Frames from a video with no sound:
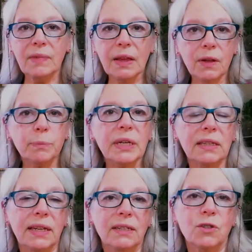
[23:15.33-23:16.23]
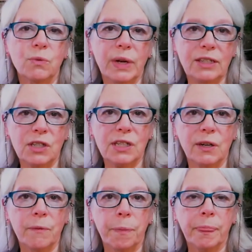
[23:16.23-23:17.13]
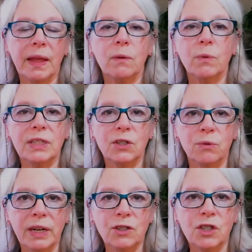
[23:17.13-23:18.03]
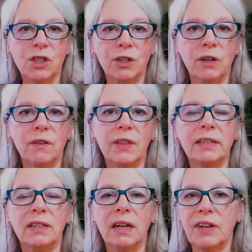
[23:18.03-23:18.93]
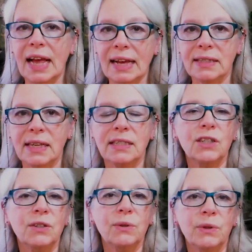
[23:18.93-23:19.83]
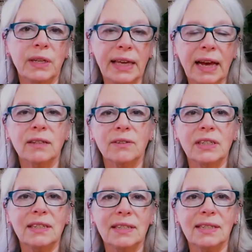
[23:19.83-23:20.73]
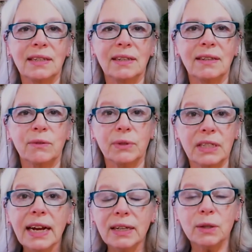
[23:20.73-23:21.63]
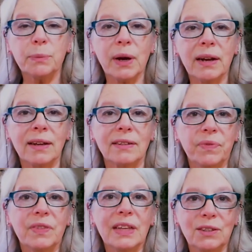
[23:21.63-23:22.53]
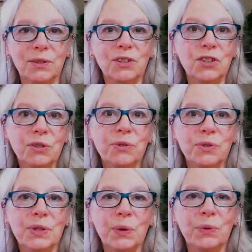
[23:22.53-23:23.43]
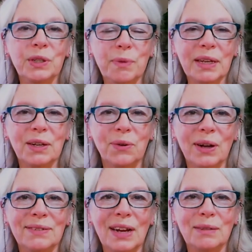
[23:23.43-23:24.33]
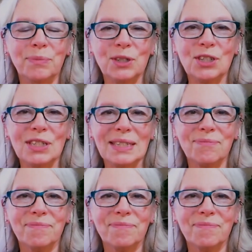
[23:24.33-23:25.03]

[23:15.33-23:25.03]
There'll be a link to register. And once you register, then you'll have access to the gallery to see the retired product that you can choose when you make a qualifying purchase.